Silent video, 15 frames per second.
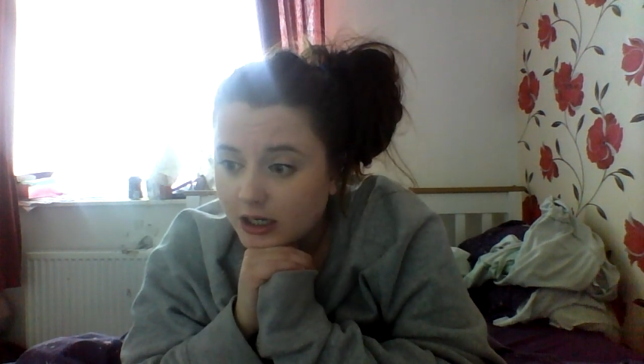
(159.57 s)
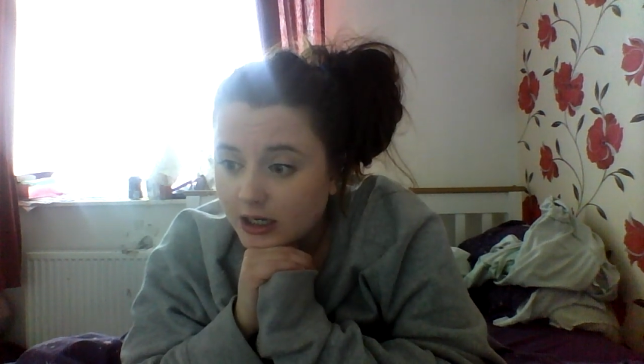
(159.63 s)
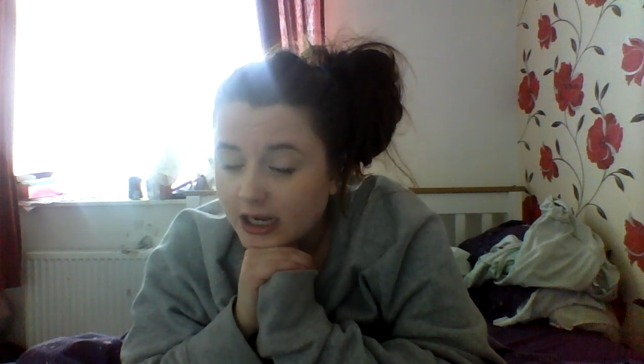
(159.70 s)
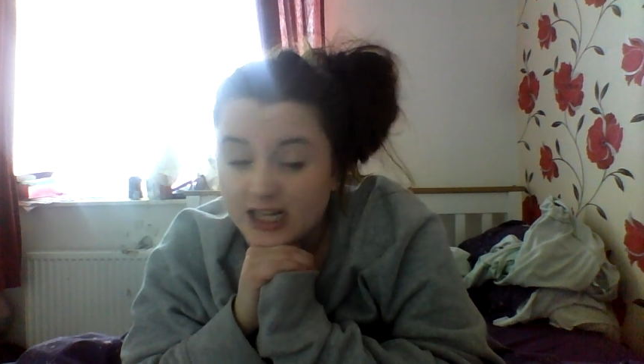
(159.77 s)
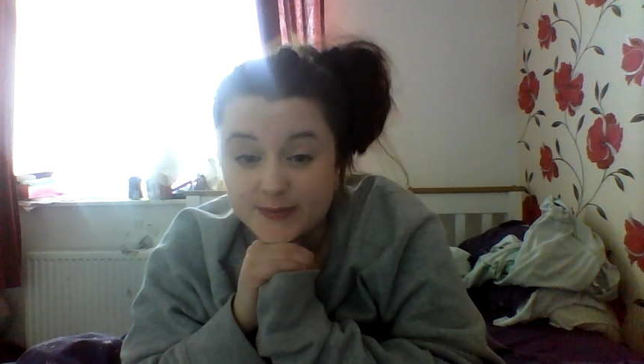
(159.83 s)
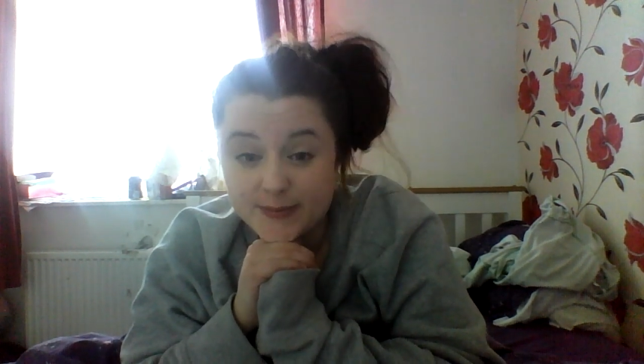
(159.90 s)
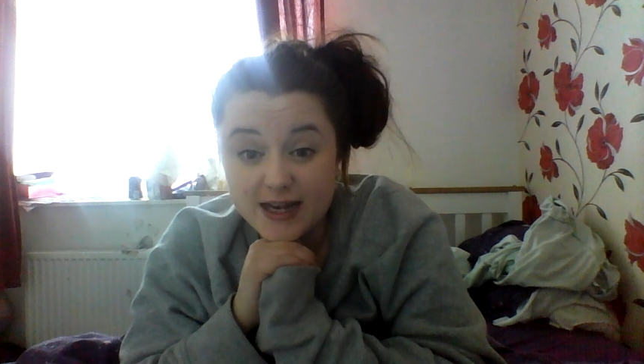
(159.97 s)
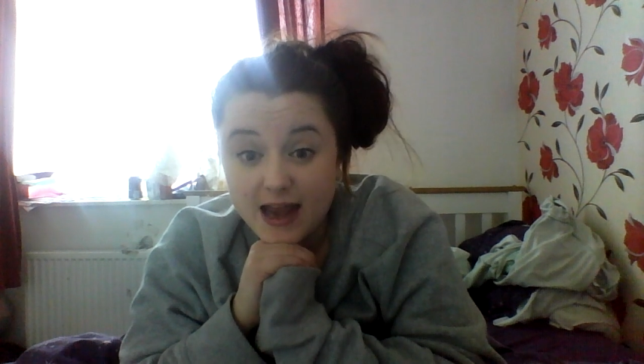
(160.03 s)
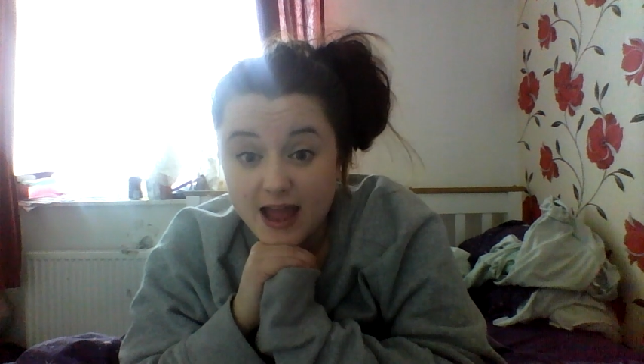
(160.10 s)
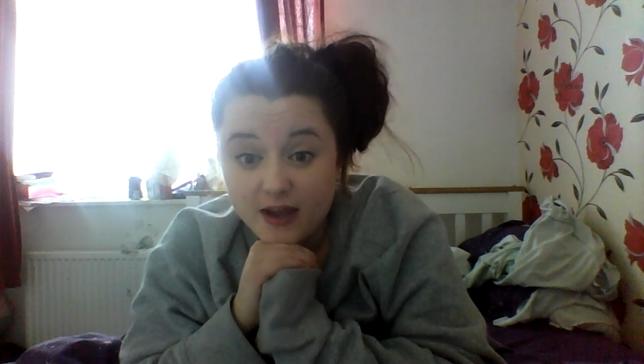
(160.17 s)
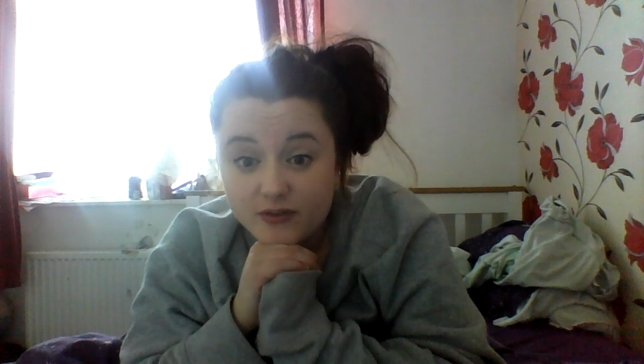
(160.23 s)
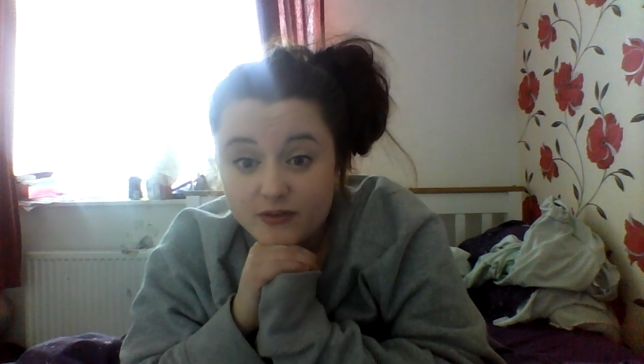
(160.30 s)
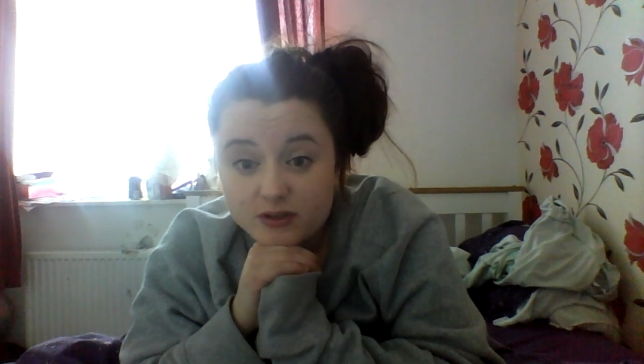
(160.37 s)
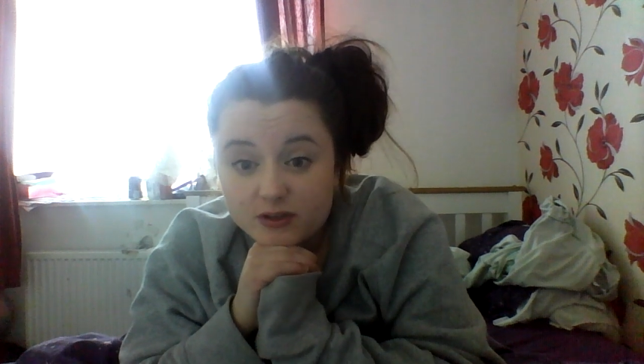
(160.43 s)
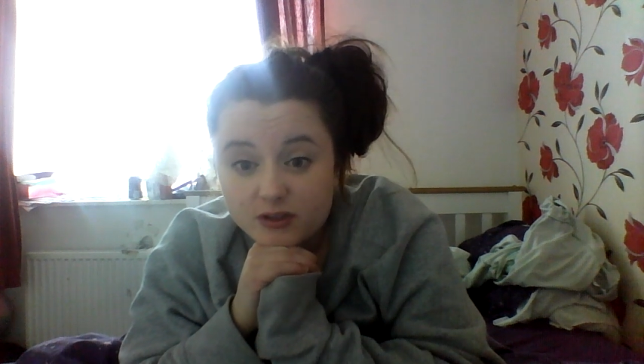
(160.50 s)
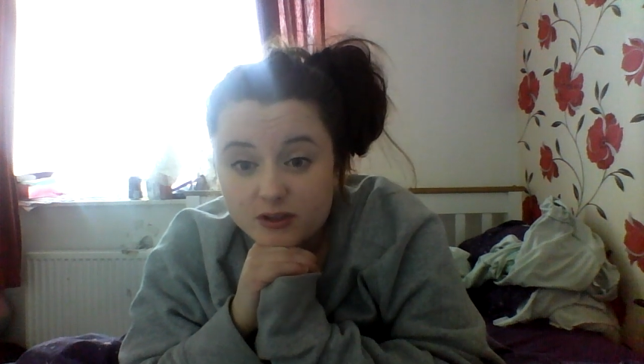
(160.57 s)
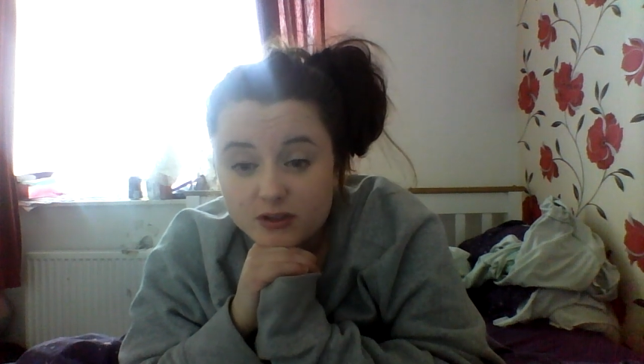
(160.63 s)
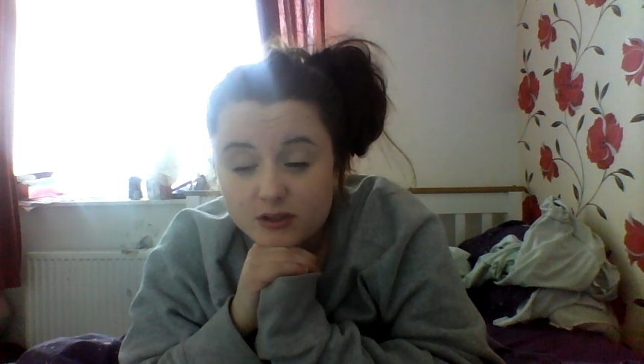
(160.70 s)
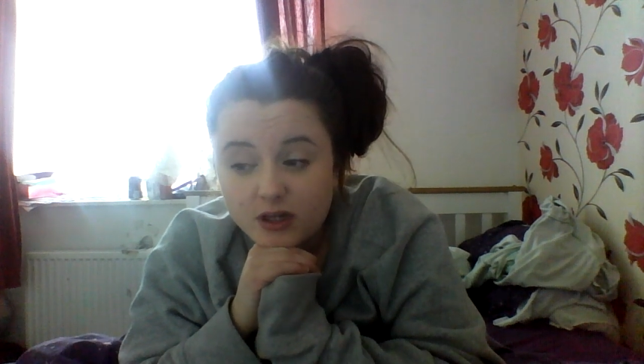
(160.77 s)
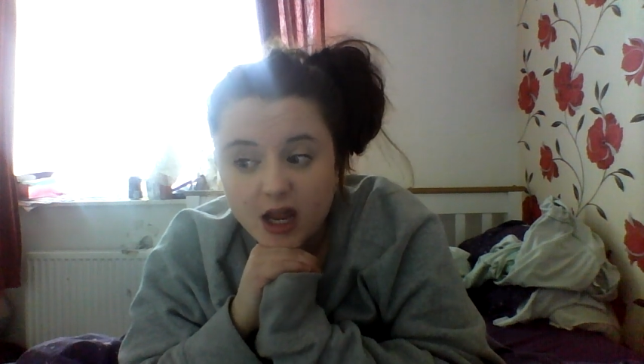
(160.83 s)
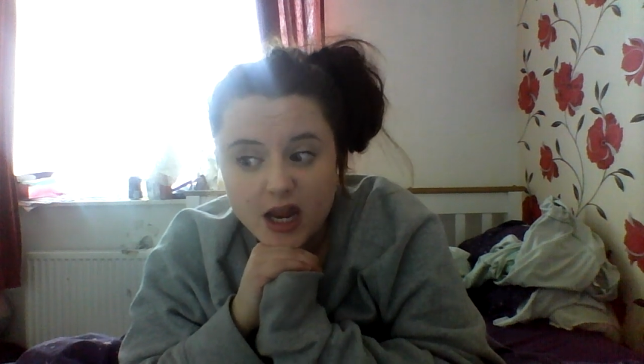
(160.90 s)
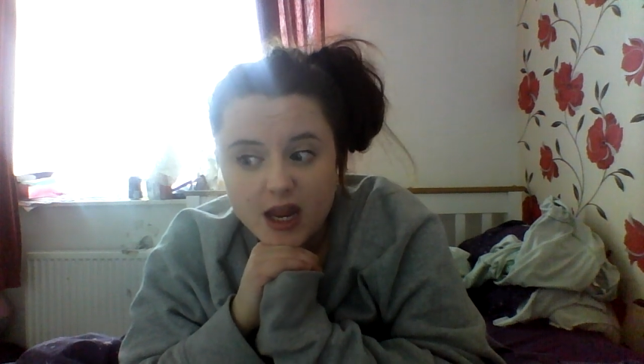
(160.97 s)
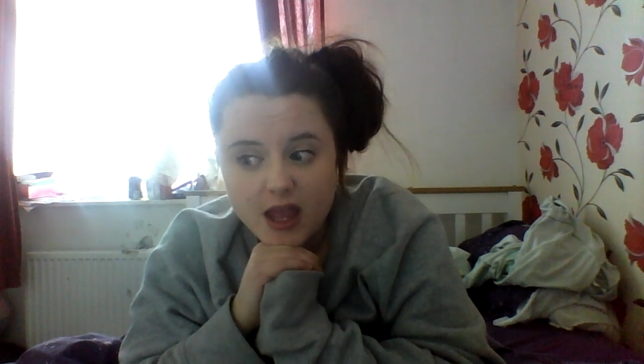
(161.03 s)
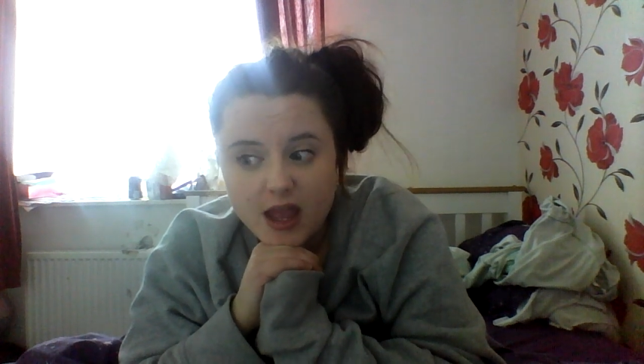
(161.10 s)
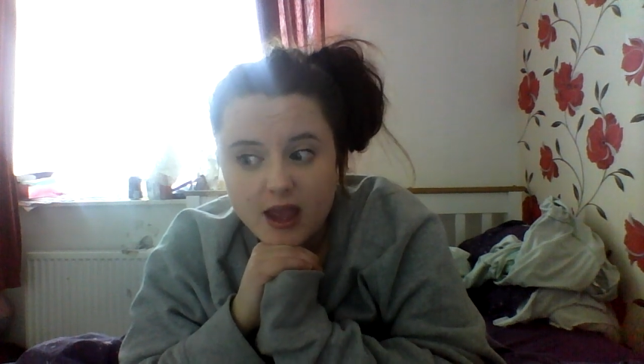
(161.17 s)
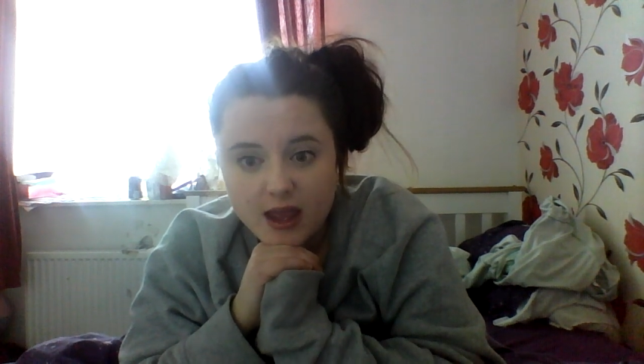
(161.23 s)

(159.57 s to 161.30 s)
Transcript: has been left, like